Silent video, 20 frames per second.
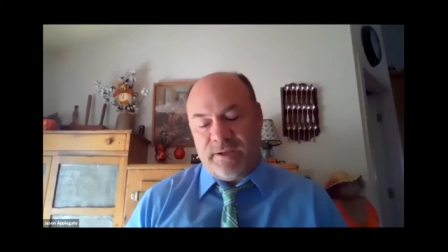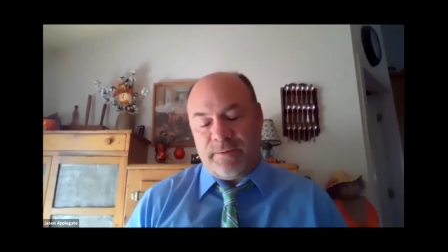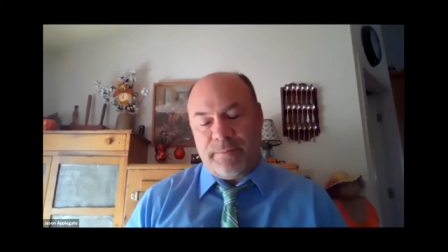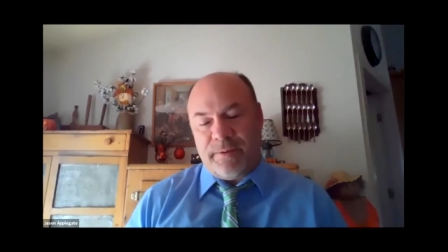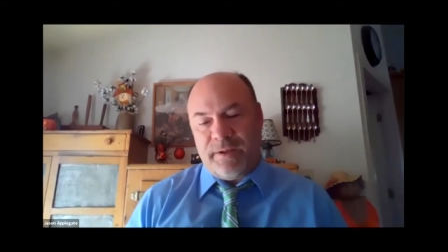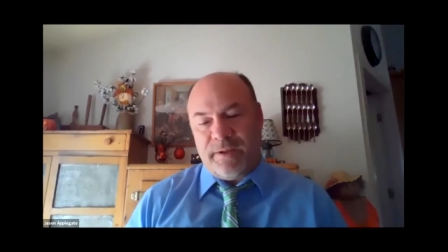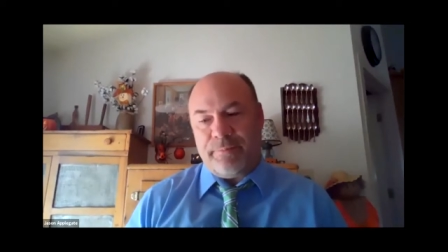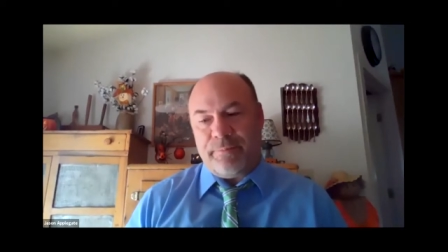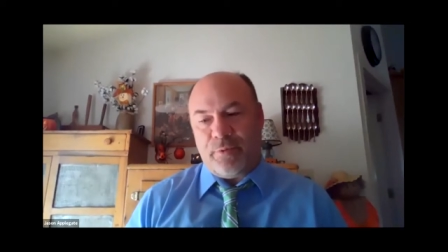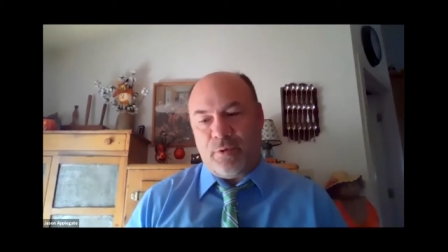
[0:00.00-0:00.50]
get
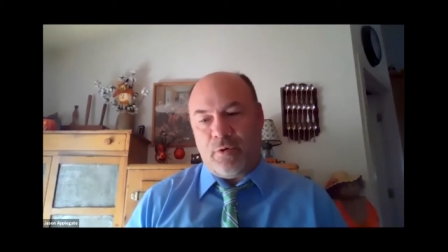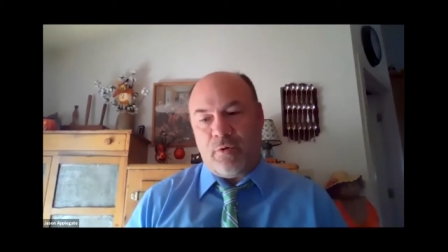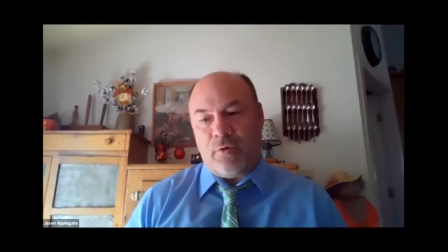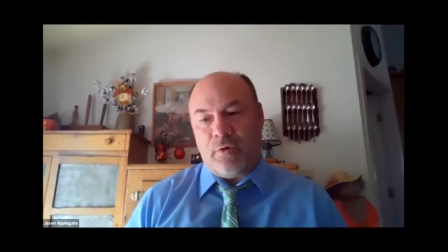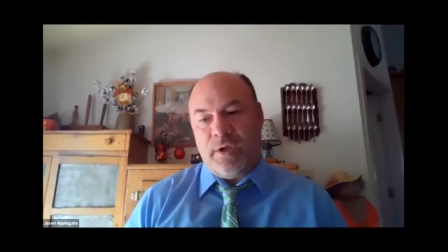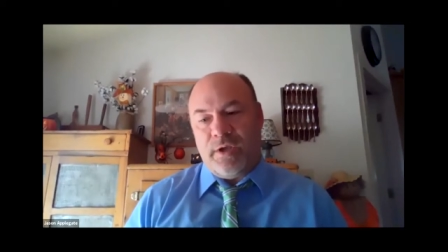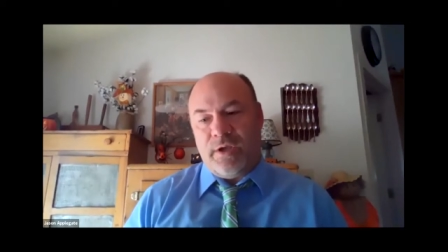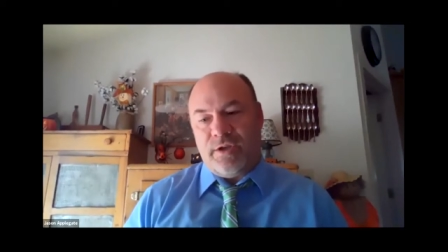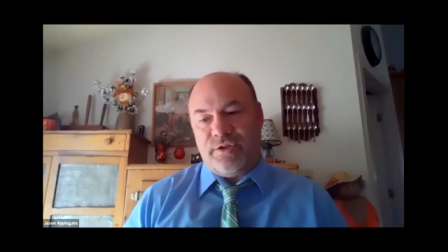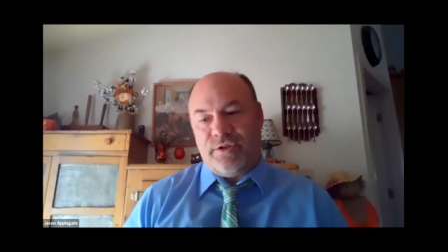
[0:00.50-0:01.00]

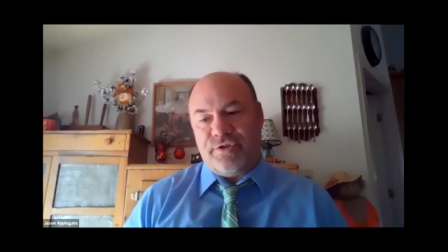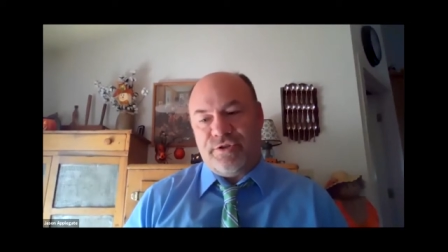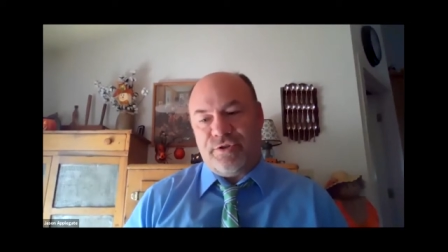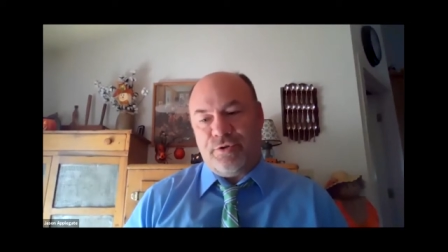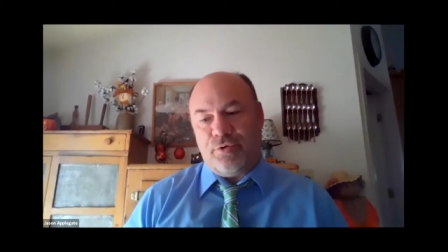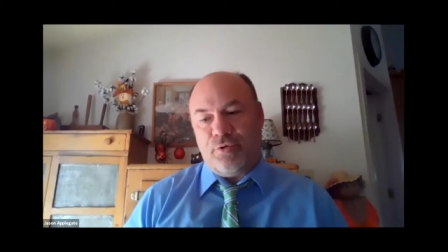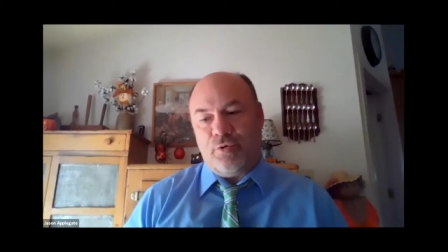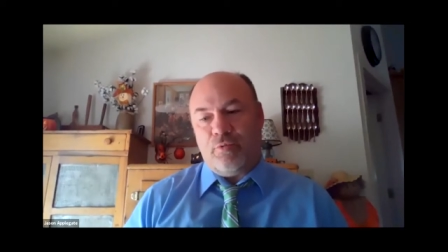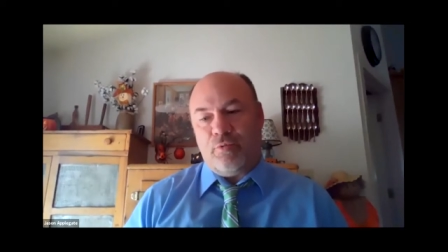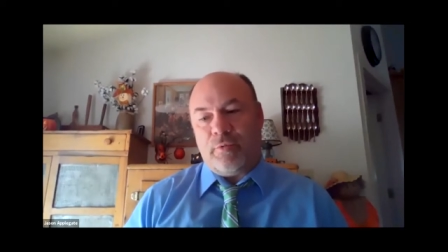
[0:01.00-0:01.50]
people
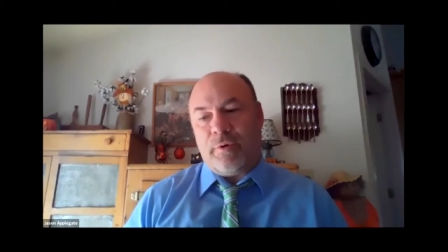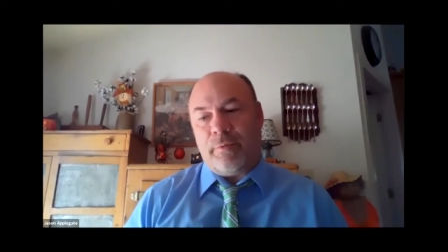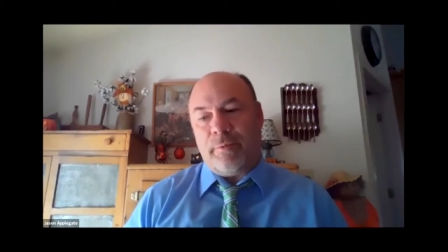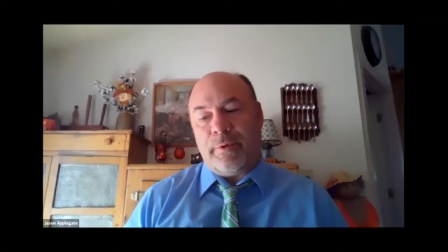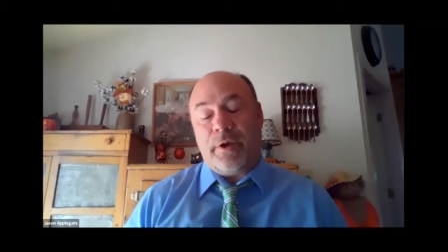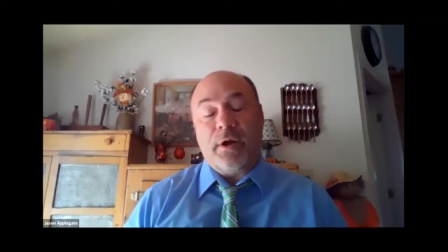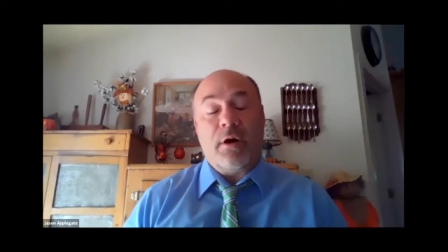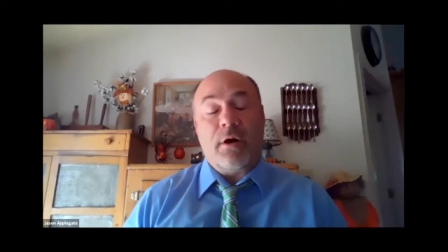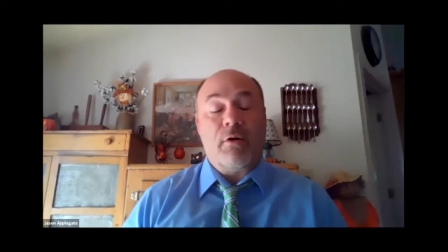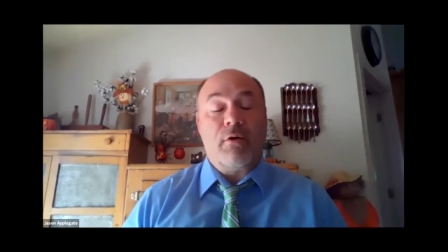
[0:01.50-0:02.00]
to what
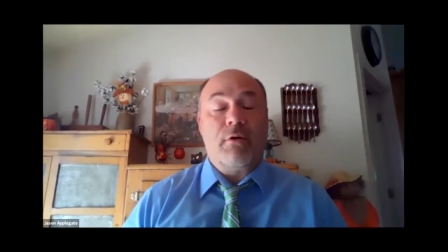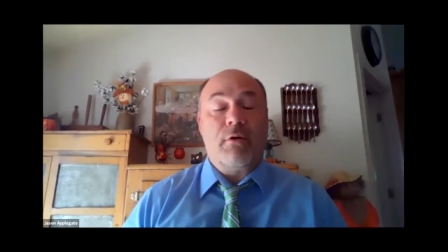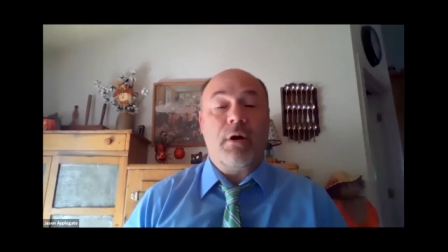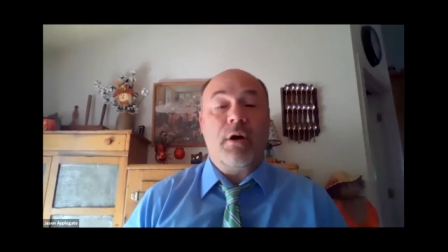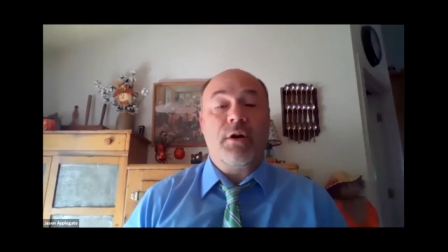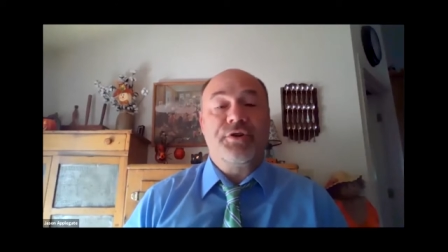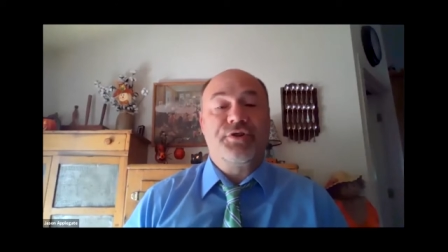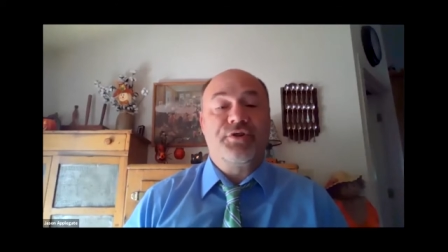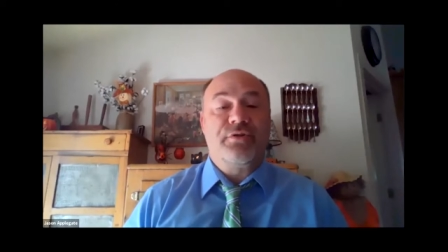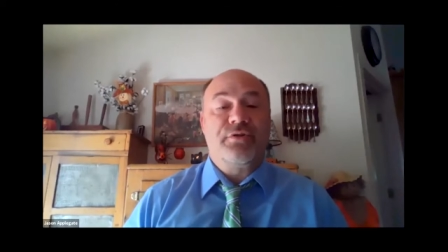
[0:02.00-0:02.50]
we call
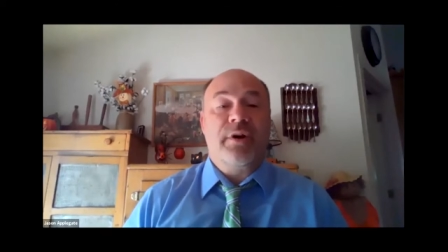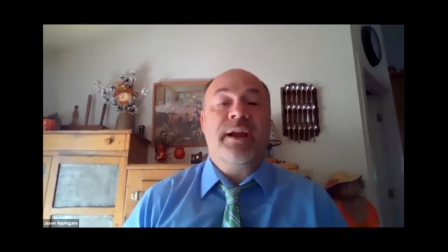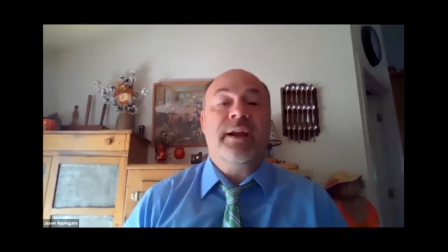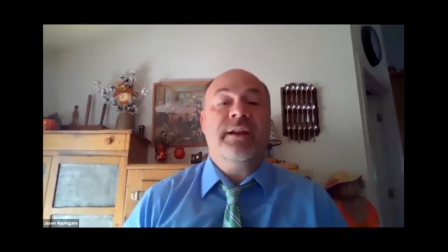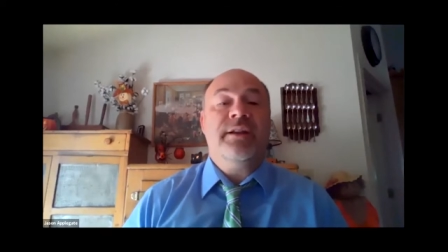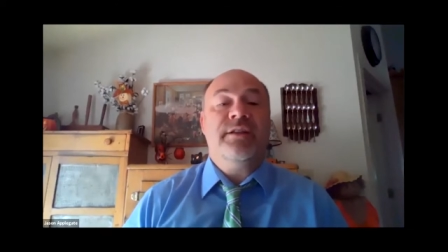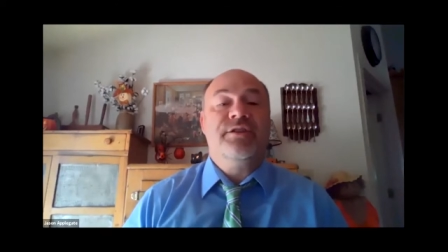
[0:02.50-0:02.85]
cross-train,